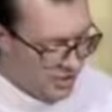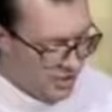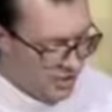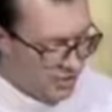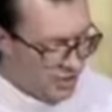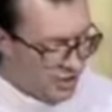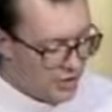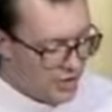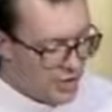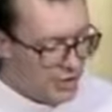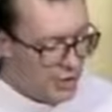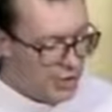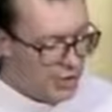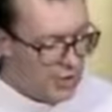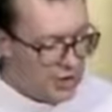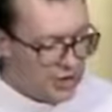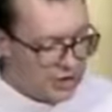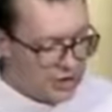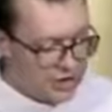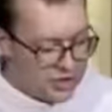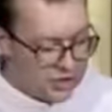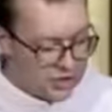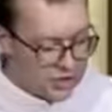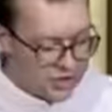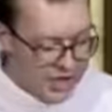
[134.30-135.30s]
the
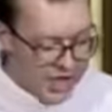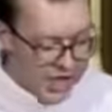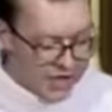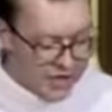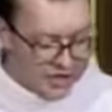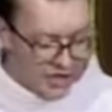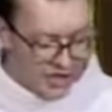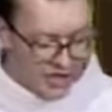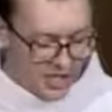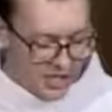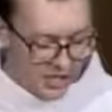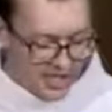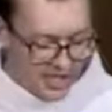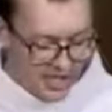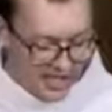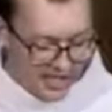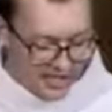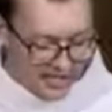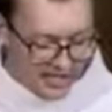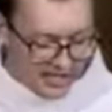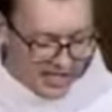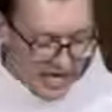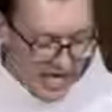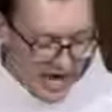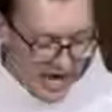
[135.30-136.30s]
courage to change the
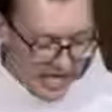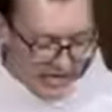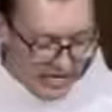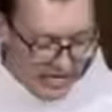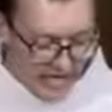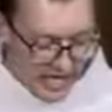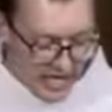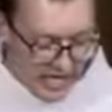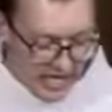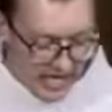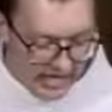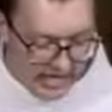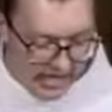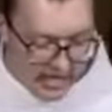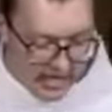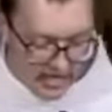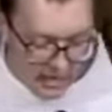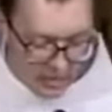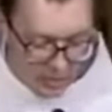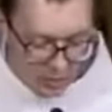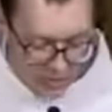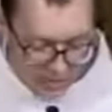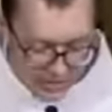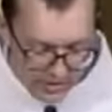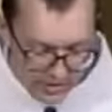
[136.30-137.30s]
things I can, and the
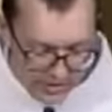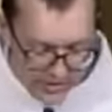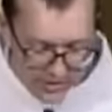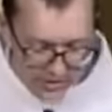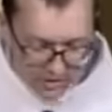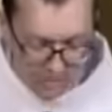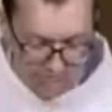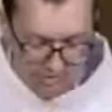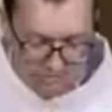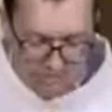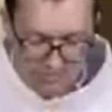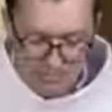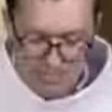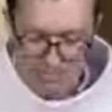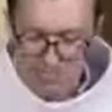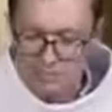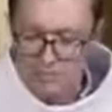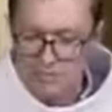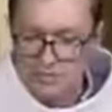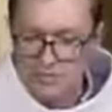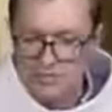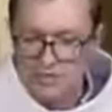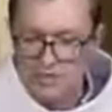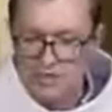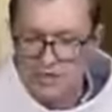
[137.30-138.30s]
wisdom
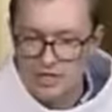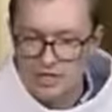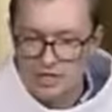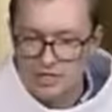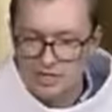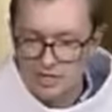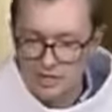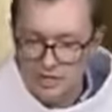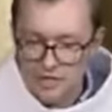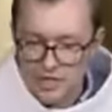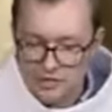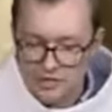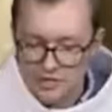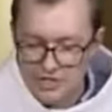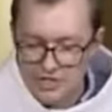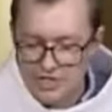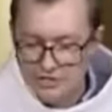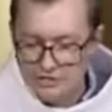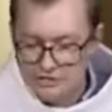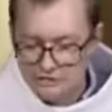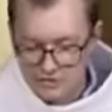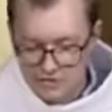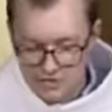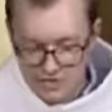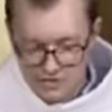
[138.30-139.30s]
to know the
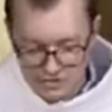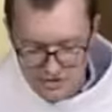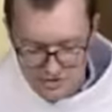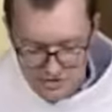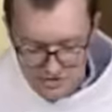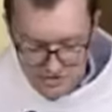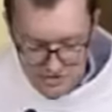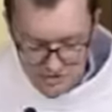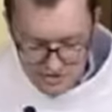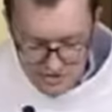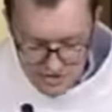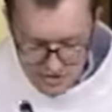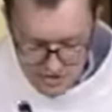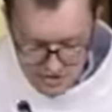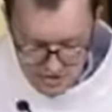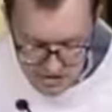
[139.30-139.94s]
difference.